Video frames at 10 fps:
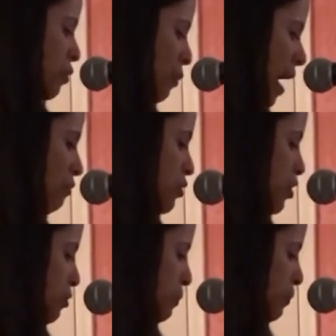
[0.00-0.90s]
surround
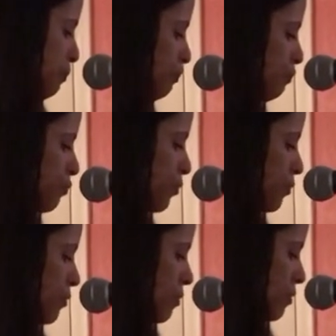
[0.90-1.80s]
you?
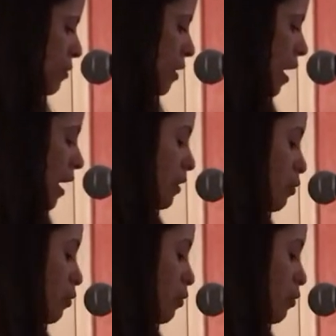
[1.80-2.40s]
I